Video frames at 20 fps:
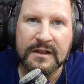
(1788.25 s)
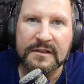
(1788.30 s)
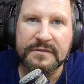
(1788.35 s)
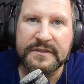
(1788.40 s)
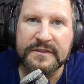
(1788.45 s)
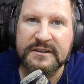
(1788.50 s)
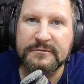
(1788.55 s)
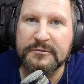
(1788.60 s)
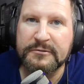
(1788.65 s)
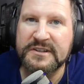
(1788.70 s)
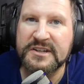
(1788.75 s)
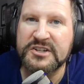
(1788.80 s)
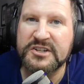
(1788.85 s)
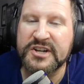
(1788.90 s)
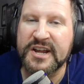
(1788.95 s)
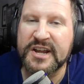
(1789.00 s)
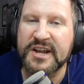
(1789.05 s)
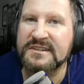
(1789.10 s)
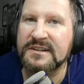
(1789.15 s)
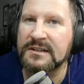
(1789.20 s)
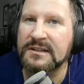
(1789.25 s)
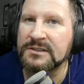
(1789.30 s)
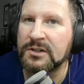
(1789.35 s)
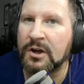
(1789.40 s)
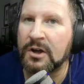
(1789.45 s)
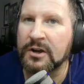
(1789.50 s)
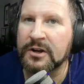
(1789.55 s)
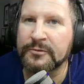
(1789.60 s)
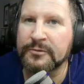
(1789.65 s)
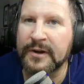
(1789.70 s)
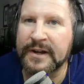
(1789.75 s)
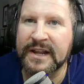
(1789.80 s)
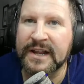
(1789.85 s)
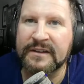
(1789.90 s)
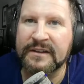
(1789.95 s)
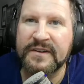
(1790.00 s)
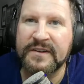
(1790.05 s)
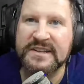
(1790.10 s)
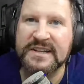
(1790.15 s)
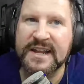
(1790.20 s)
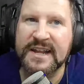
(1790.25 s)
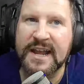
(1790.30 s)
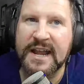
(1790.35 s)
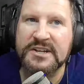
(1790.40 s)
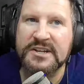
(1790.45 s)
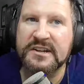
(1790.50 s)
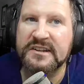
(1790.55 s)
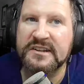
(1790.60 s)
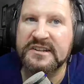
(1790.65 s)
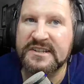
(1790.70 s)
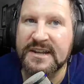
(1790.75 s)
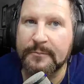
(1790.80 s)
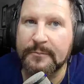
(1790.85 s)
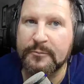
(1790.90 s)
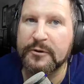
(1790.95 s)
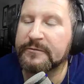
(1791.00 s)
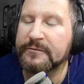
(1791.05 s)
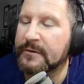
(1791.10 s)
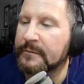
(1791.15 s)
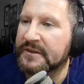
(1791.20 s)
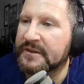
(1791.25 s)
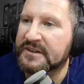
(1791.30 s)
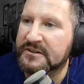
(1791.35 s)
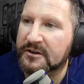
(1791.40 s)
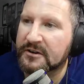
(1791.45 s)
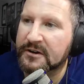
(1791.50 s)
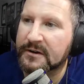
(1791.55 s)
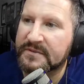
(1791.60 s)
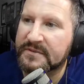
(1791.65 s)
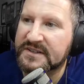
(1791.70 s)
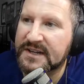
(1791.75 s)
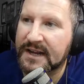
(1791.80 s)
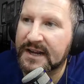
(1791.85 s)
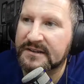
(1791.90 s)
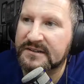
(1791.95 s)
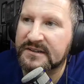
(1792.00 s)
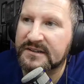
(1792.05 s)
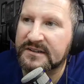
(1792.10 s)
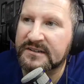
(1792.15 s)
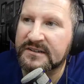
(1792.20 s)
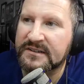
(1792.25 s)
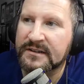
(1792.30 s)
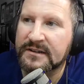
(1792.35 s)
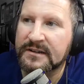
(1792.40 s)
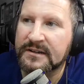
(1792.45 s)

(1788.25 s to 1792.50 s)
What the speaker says: This would suggest a longer-running investigation separate from the circumstances